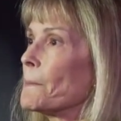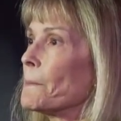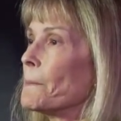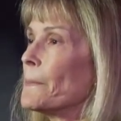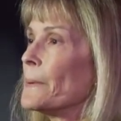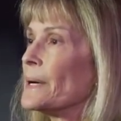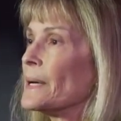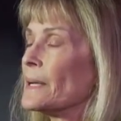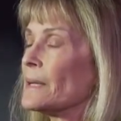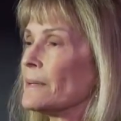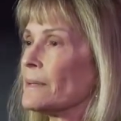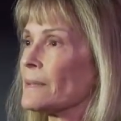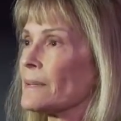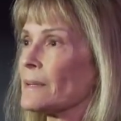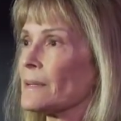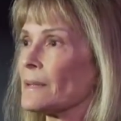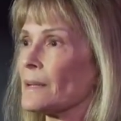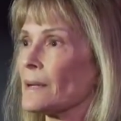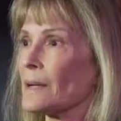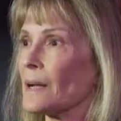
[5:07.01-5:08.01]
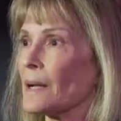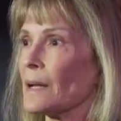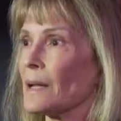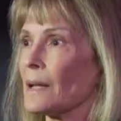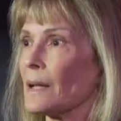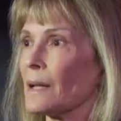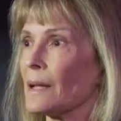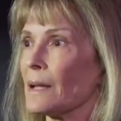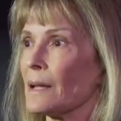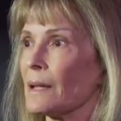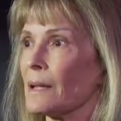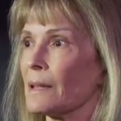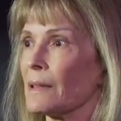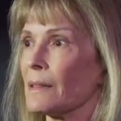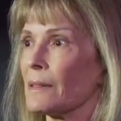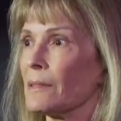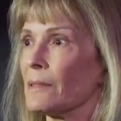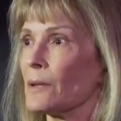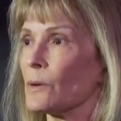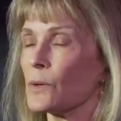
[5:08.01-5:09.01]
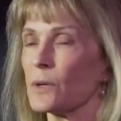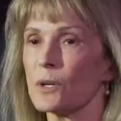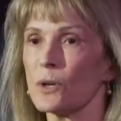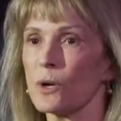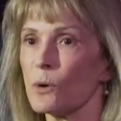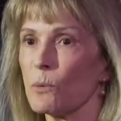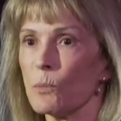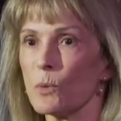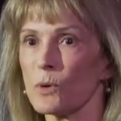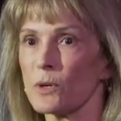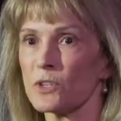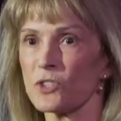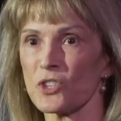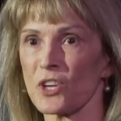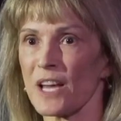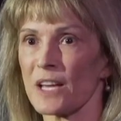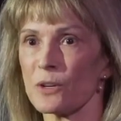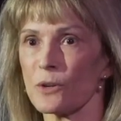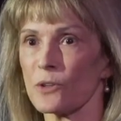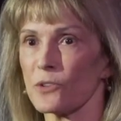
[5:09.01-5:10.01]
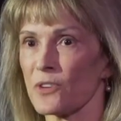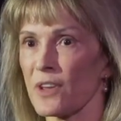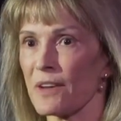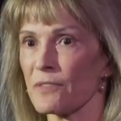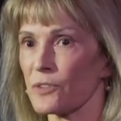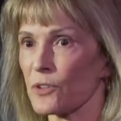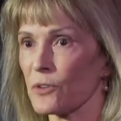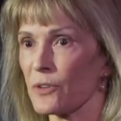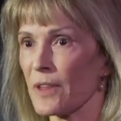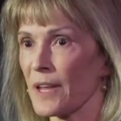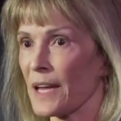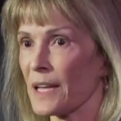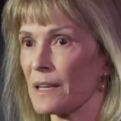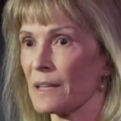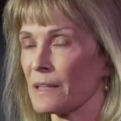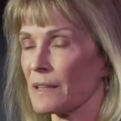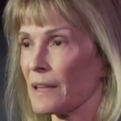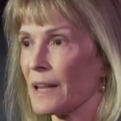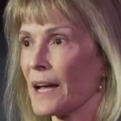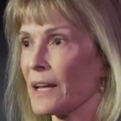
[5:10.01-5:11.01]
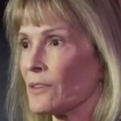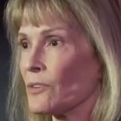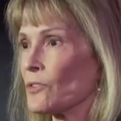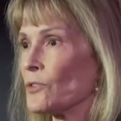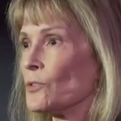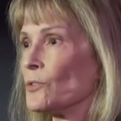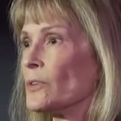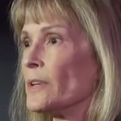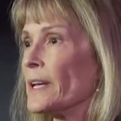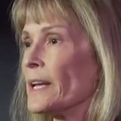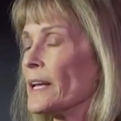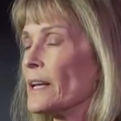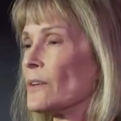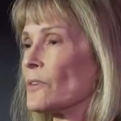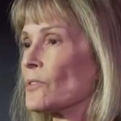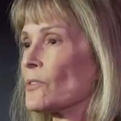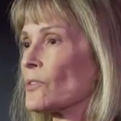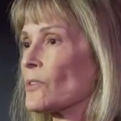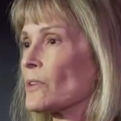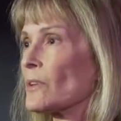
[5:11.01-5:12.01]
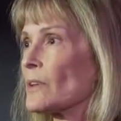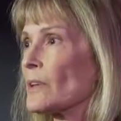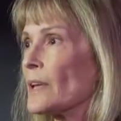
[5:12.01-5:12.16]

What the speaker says: But there were no more shadows after that last 2 days.